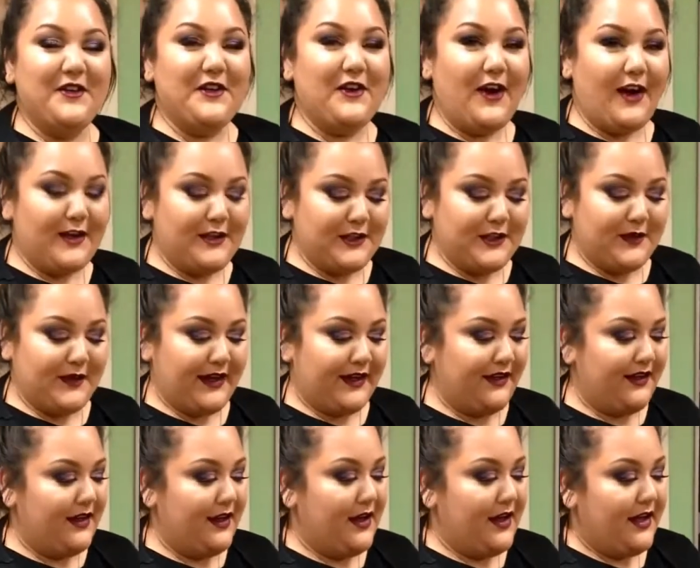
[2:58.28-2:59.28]
for
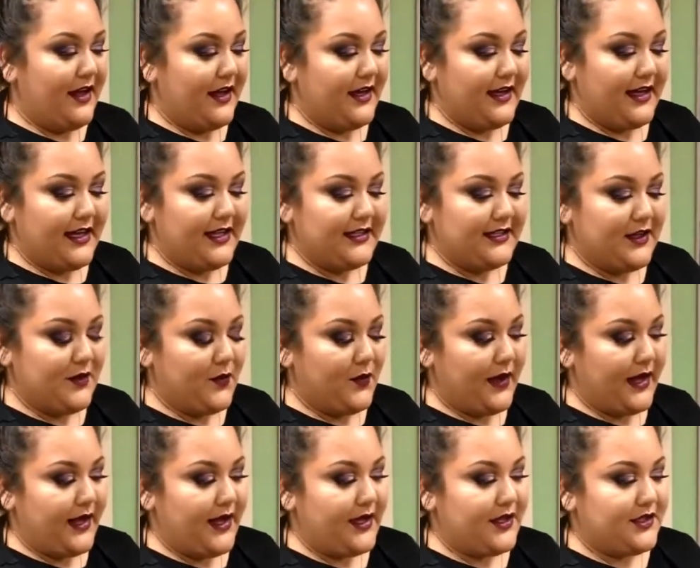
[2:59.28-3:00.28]
contouring, an easy
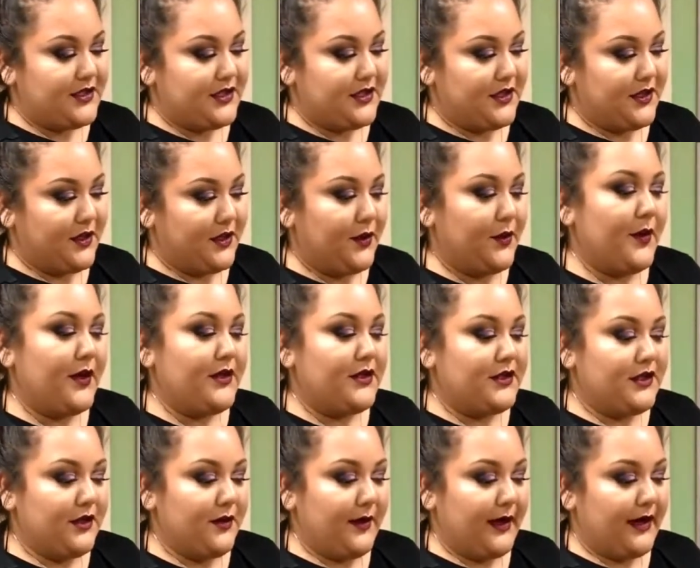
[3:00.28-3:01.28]
way to
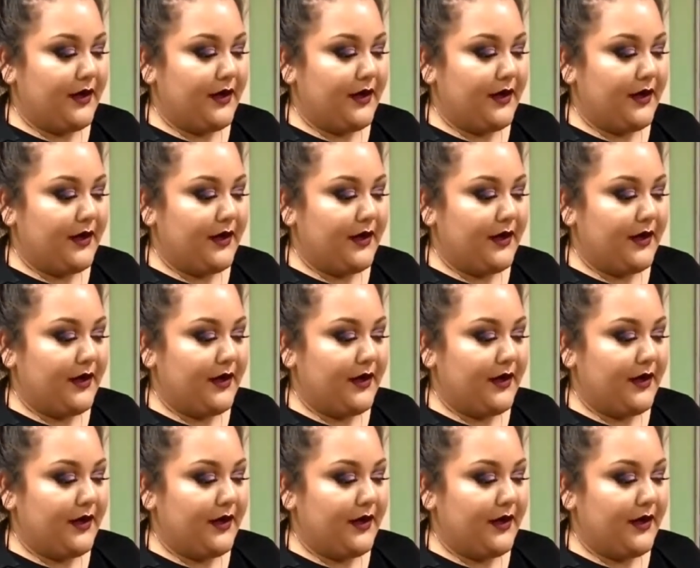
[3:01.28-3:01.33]
do